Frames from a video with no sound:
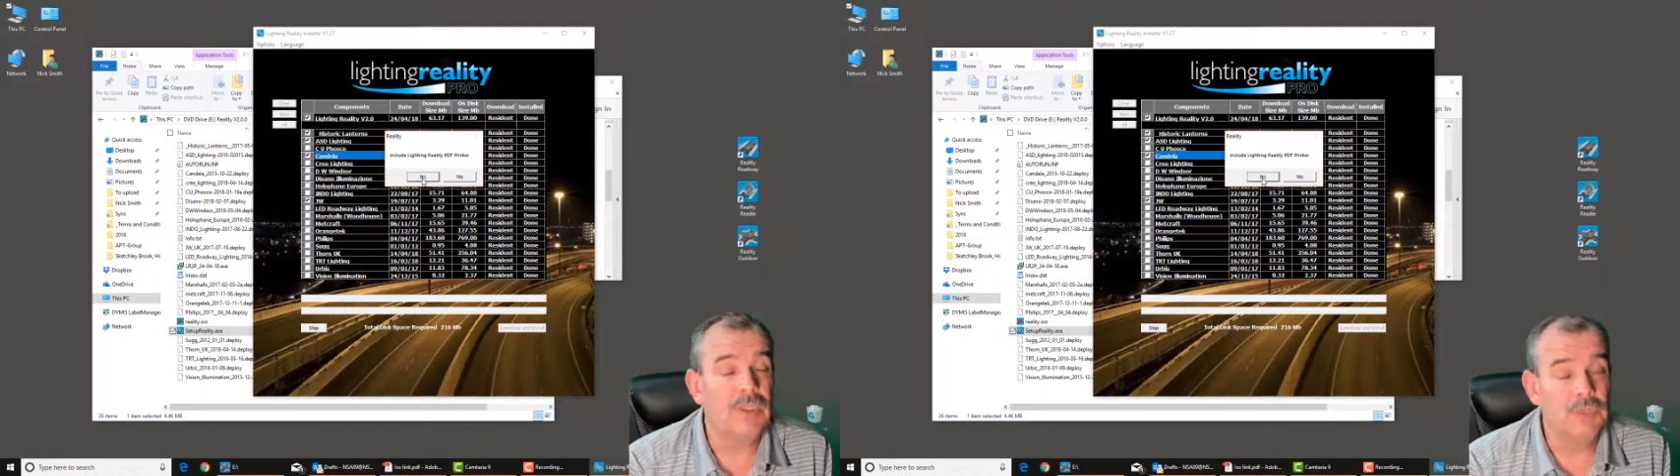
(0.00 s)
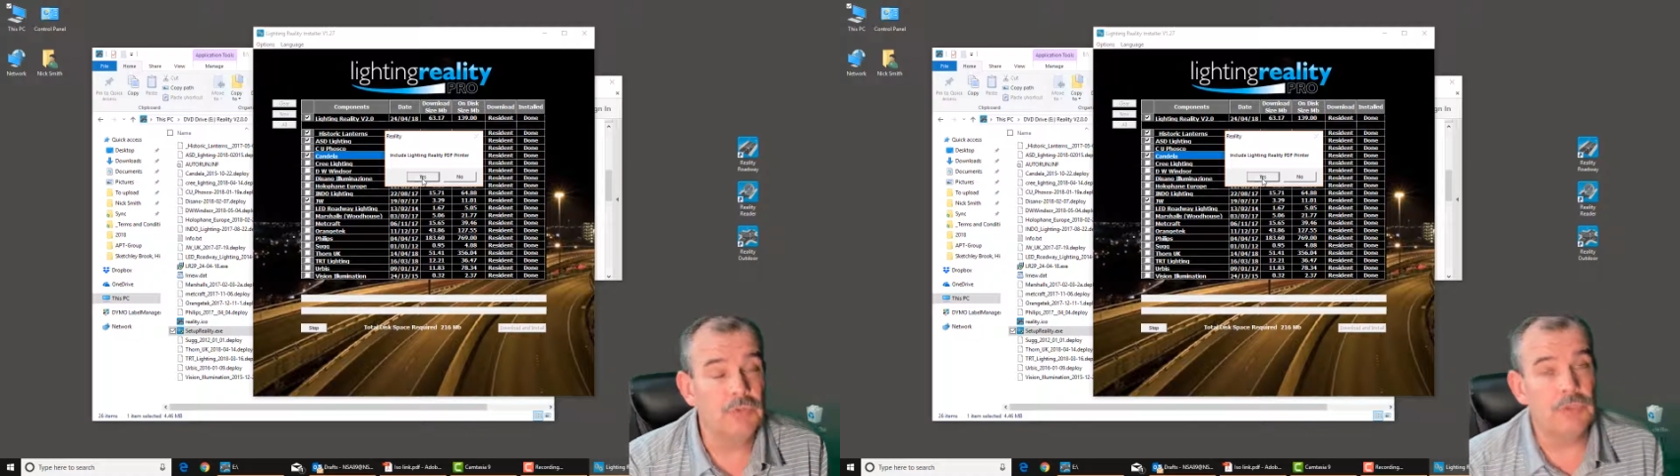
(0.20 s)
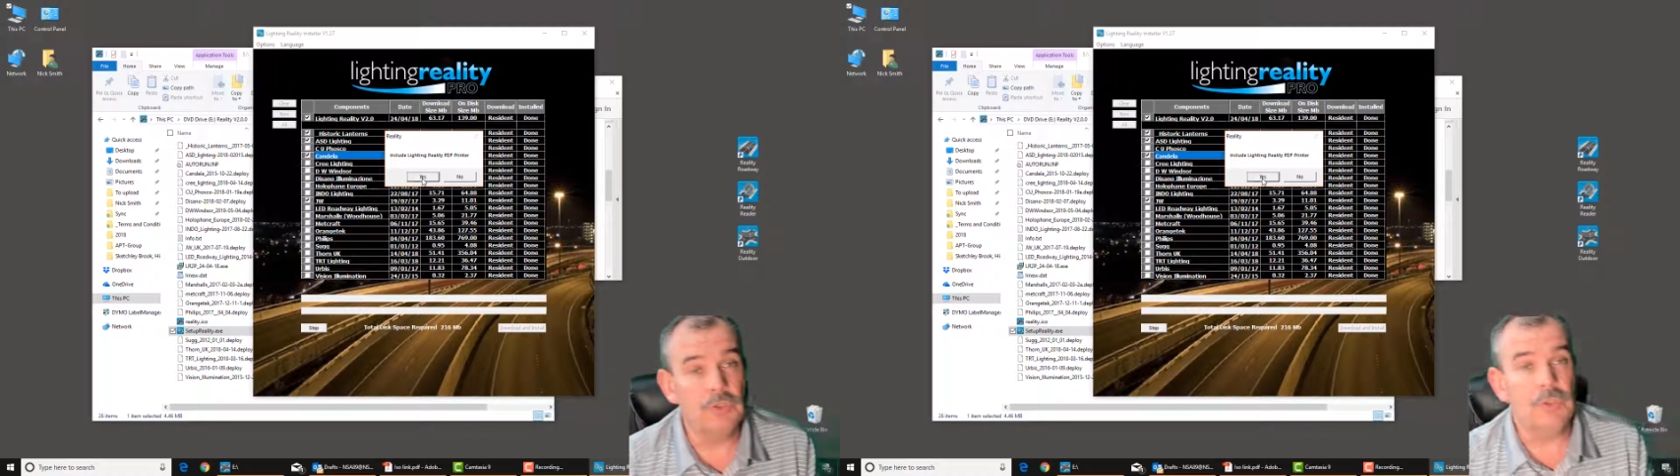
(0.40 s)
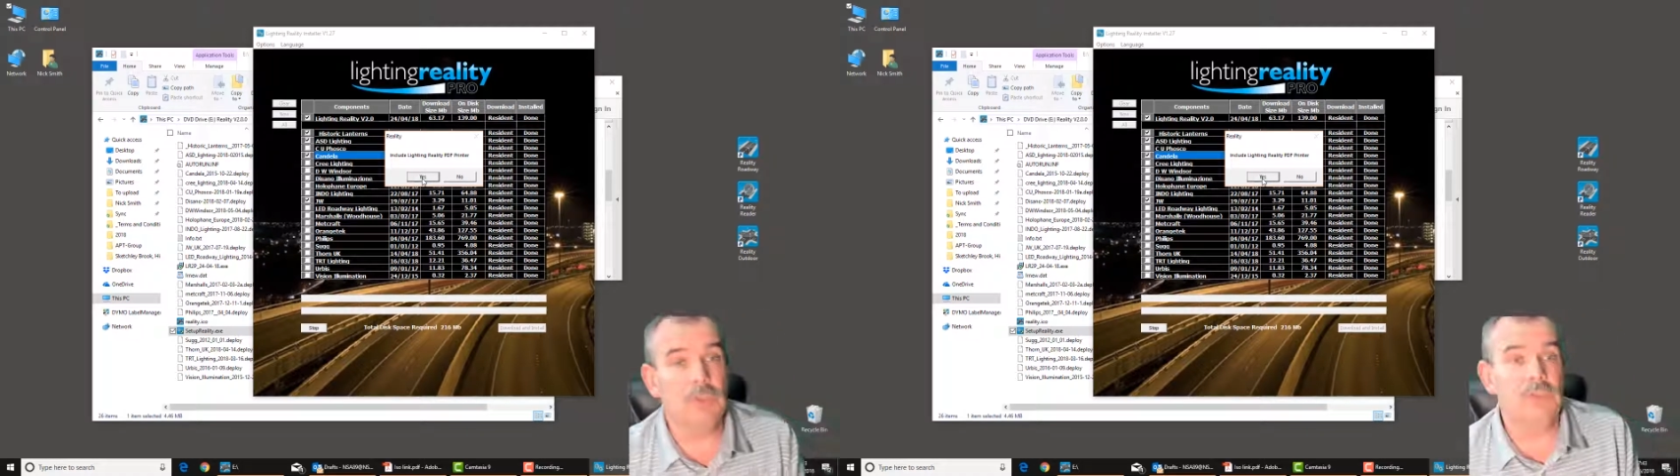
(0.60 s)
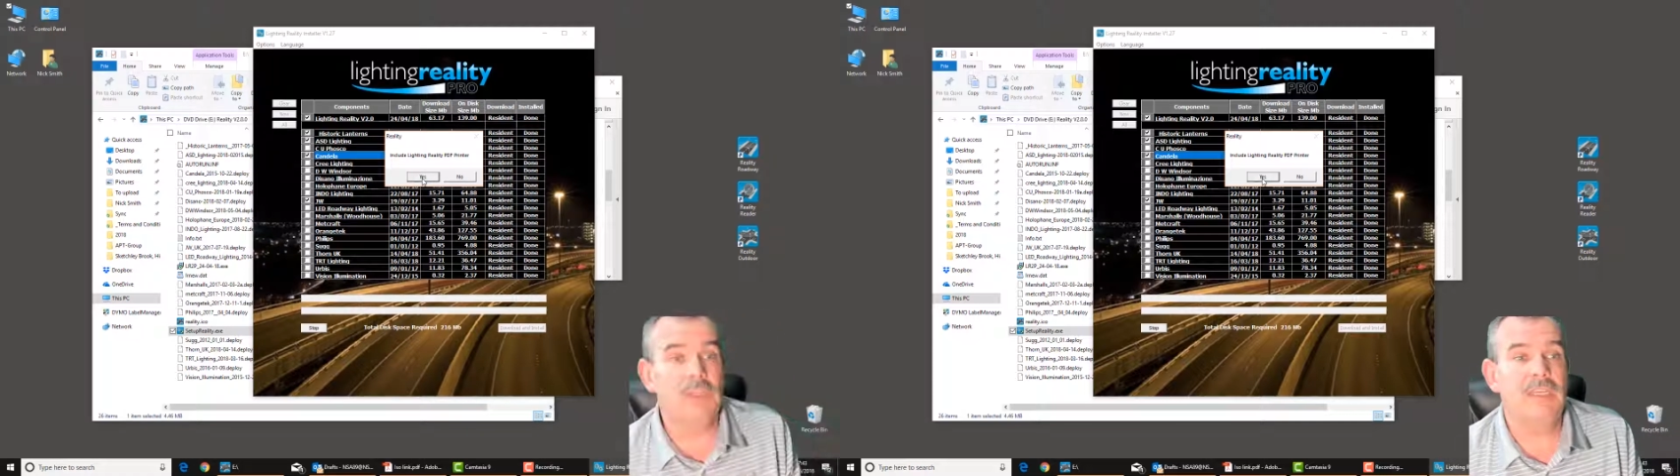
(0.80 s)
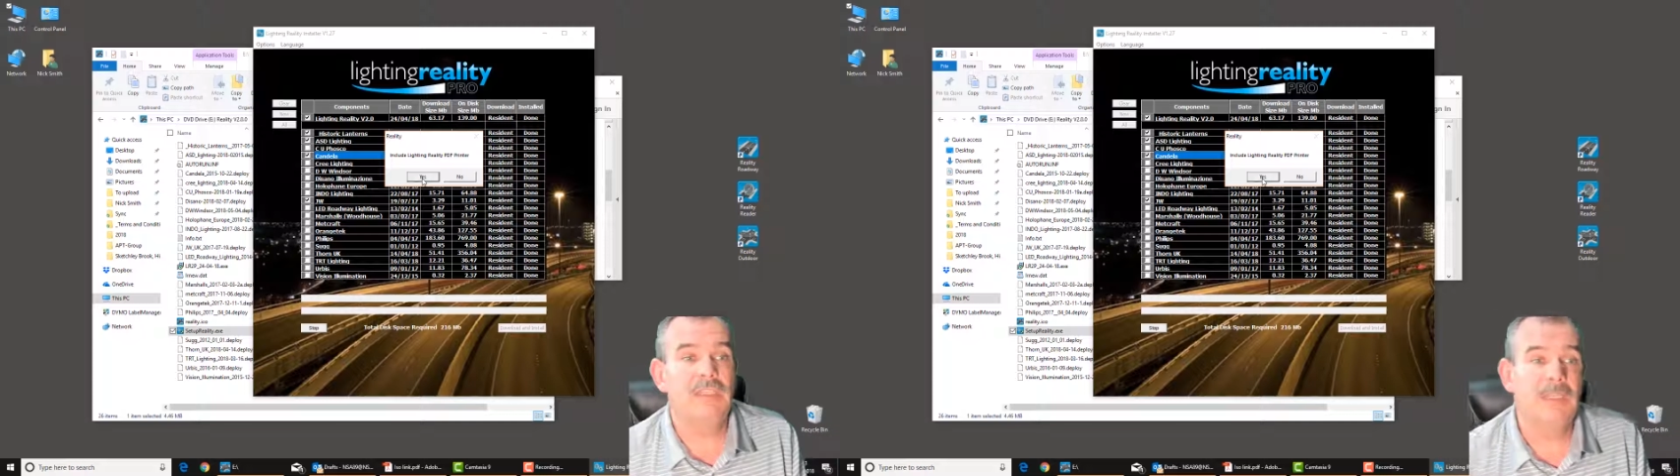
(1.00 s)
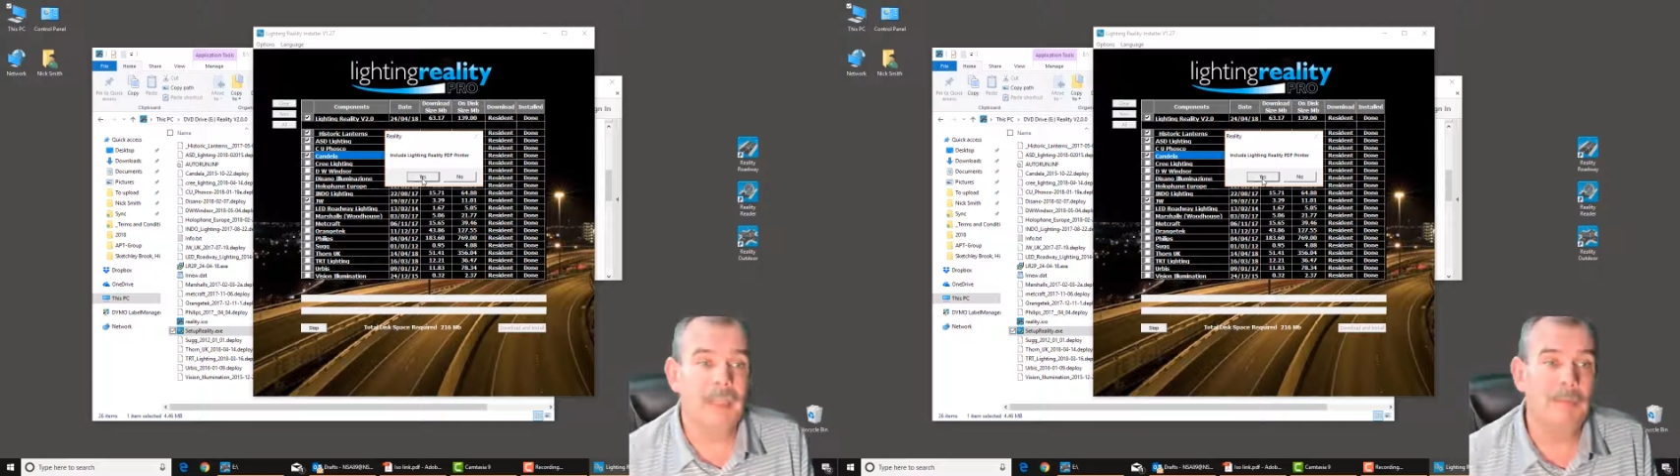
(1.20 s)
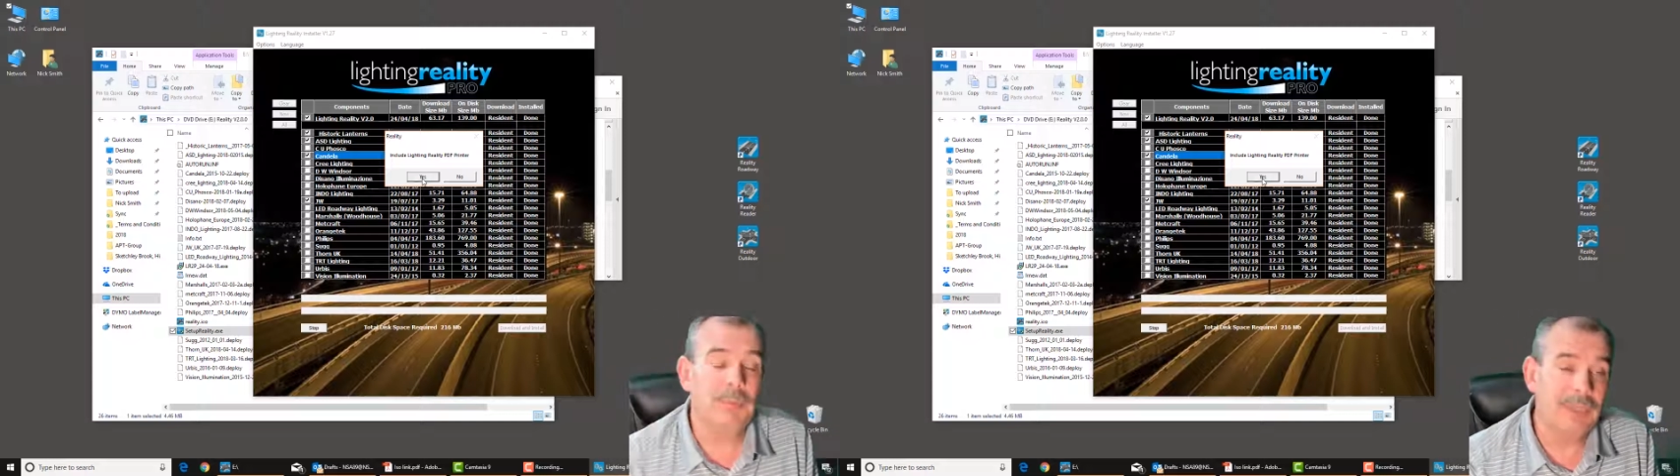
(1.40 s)
and you do use it,
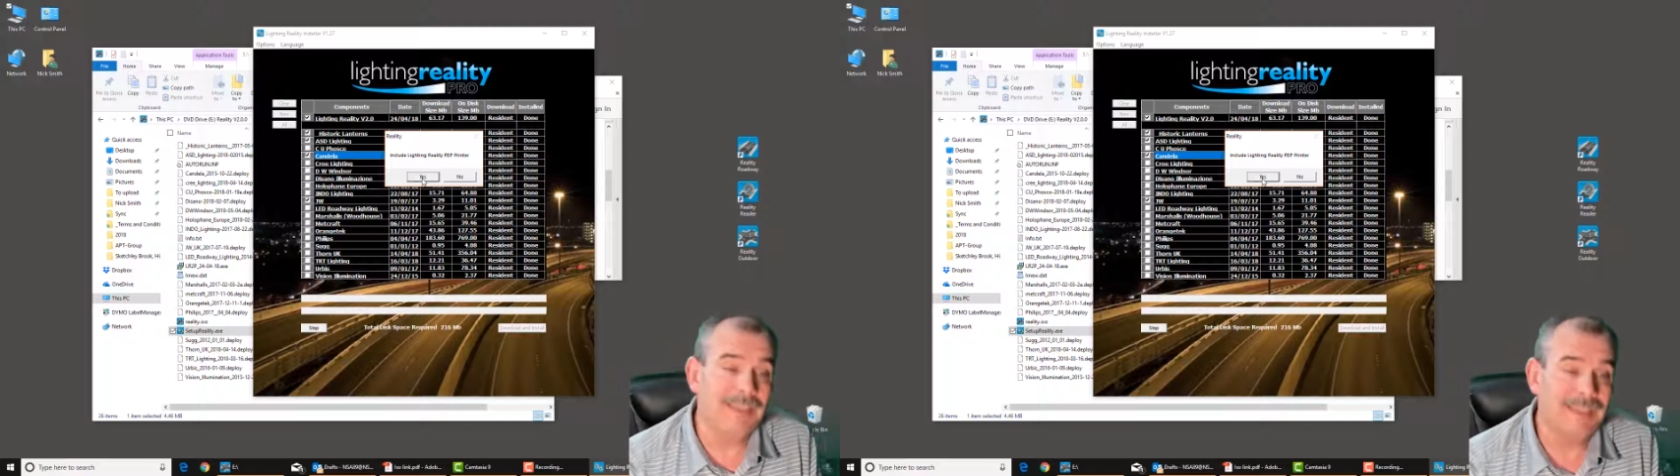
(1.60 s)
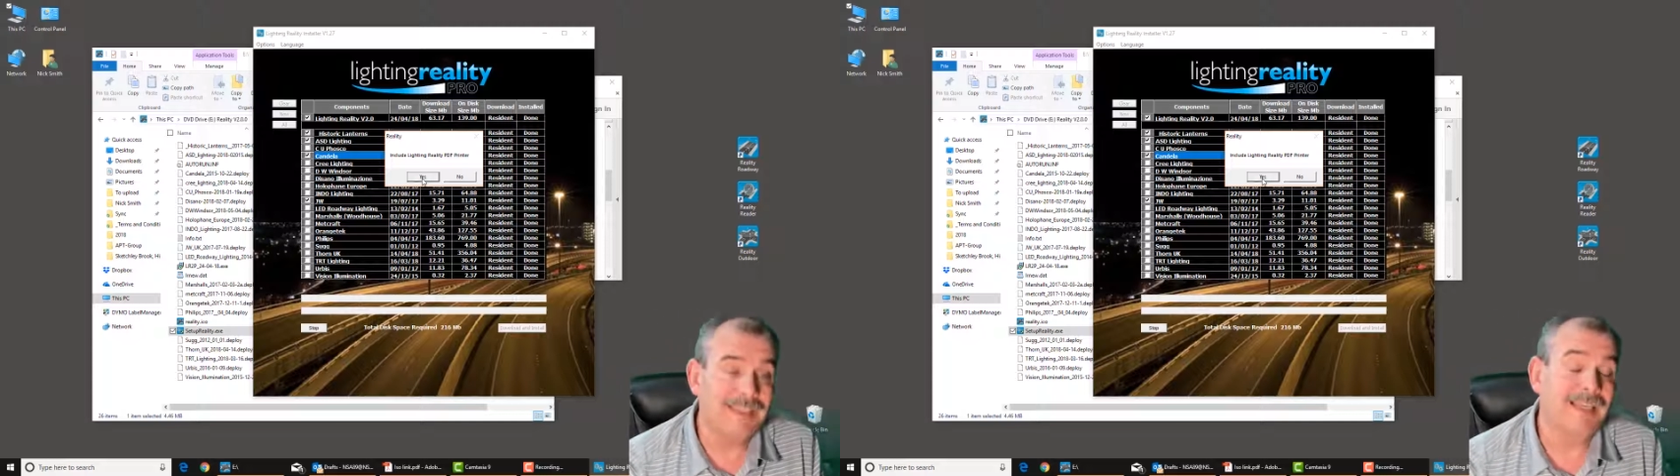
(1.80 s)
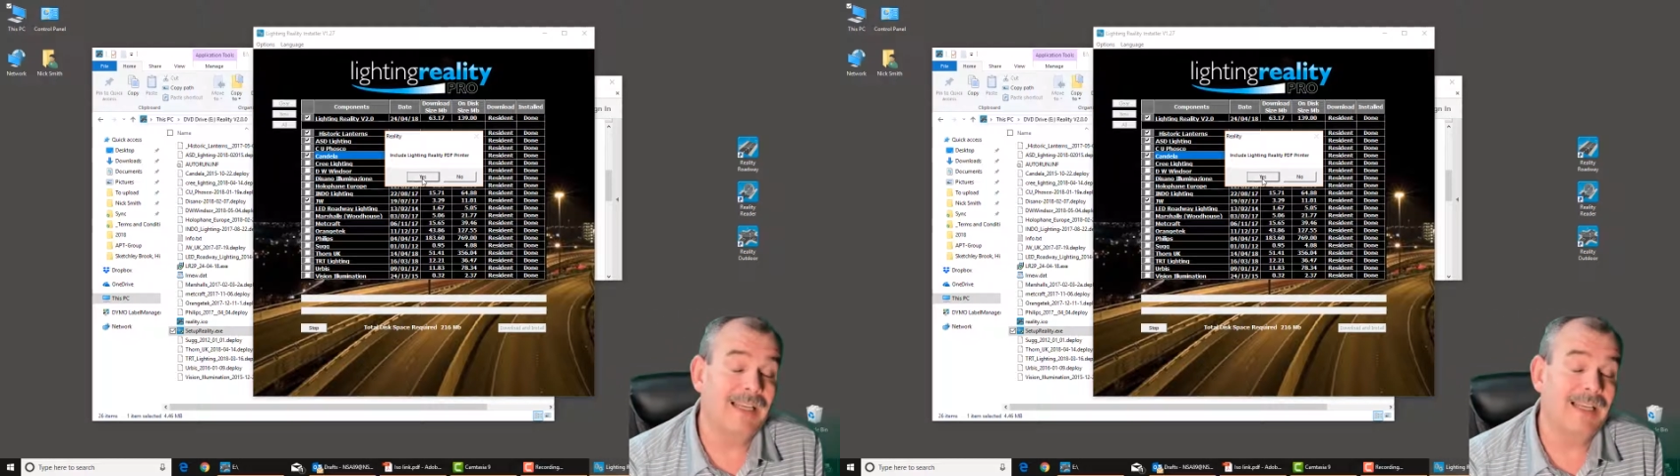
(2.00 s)
then please